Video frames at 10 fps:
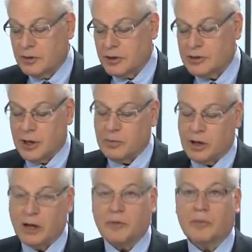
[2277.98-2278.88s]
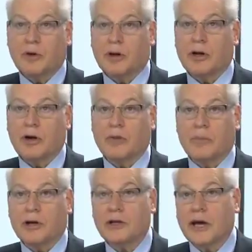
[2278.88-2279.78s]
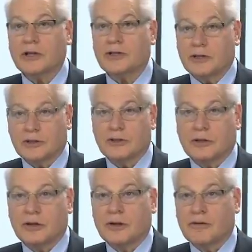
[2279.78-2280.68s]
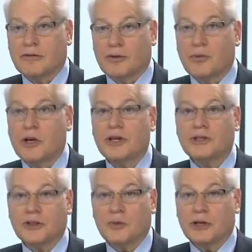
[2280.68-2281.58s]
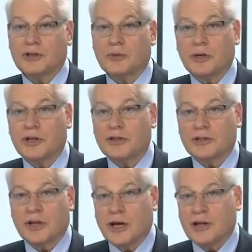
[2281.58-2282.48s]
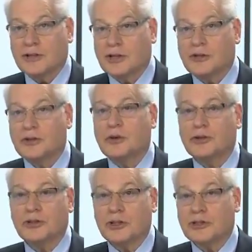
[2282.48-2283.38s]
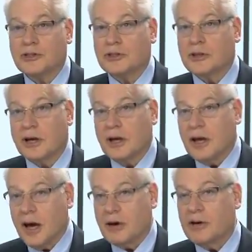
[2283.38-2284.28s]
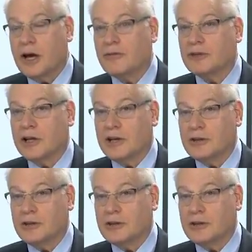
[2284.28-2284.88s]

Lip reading: For example, I've been working on my taxes for weeks and weeks and weeks. As a dual citizen, I don't have to